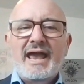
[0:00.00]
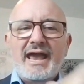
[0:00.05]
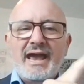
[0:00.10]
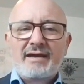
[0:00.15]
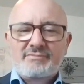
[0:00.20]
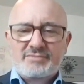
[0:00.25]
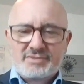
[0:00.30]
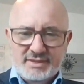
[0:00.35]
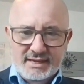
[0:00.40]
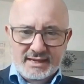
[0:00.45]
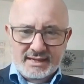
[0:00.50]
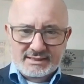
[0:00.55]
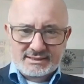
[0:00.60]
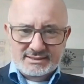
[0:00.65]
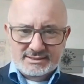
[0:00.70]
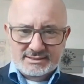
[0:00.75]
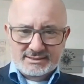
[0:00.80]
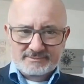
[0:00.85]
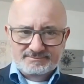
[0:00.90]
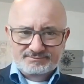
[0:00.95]
I have
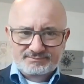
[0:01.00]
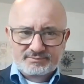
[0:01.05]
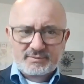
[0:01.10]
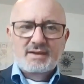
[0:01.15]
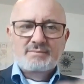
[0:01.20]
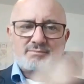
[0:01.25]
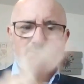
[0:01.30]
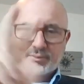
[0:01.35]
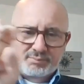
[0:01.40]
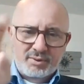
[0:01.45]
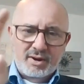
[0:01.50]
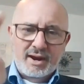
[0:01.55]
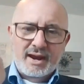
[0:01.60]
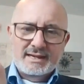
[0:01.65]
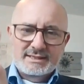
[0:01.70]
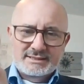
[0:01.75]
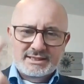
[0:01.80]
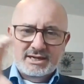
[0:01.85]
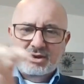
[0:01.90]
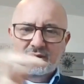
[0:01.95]
this
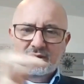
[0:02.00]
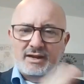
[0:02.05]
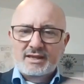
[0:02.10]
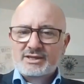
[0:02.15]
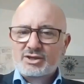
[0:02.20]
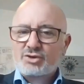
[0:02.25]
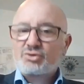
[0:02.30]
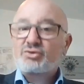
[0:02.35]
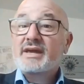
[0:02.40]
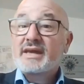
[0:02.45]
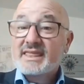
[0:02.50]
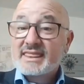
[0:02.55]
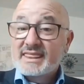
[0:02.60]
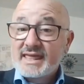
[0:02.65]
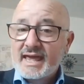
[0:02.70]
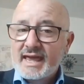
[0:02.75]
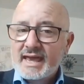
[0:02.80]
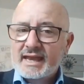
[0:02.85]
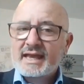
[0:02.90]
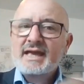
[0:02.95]
proprietary and
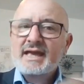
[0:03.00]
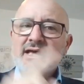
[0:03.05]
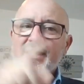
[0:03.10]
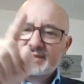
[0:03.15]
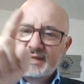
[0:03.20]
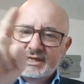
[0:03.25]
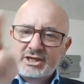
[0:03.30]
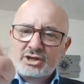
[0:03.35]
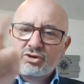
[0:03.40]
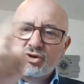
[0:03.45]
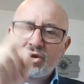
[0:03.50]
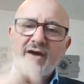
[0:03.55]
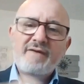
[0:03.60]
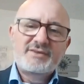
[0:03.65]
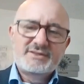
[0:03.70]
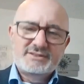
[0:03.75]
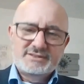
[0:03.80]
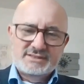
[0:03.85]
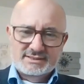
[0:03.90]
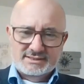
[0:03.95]
unique thing that
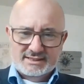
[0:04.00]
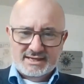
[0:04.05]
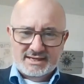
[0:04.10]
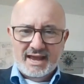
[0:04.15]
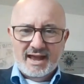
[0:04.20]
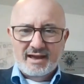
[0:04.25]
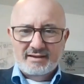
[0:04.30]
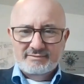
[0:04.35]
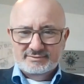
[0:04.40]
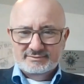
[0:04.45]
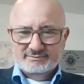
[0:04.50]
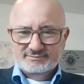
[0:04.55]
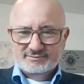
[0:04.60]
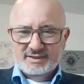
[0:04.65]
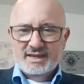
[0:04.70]
your office doesn't have.